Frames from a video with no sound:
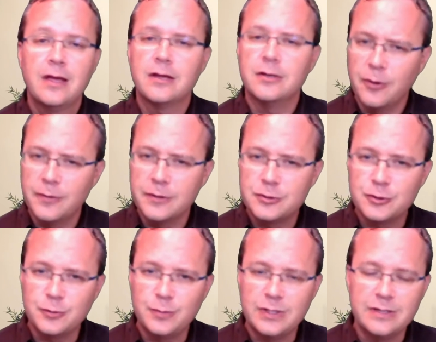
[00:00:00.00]
Know that
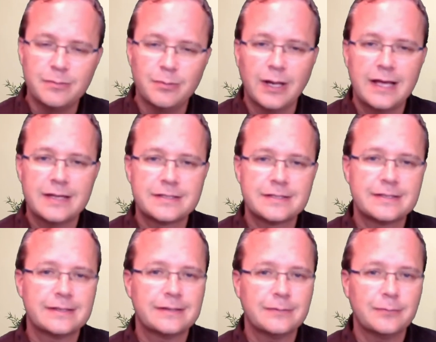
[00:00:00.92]
you'll be
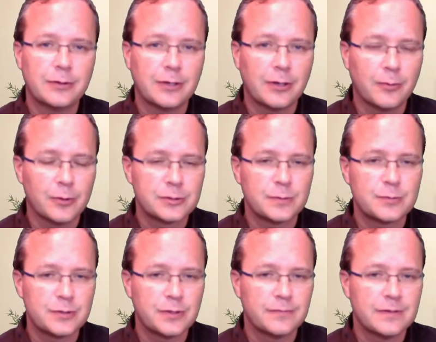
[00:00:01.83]
blessed with our worship
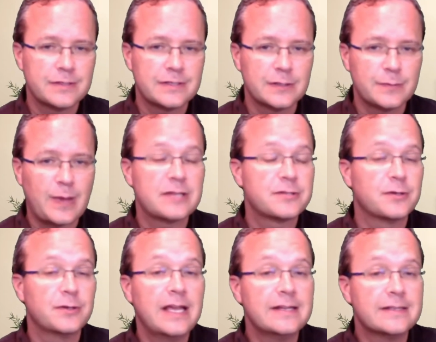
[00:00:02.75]
service as Pastor
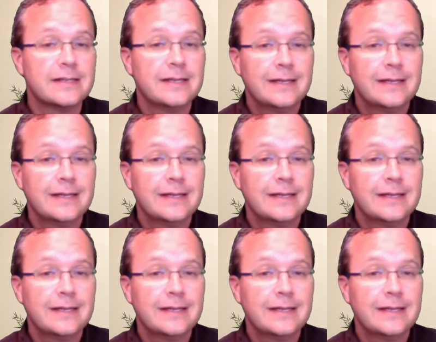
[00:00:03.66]
Nate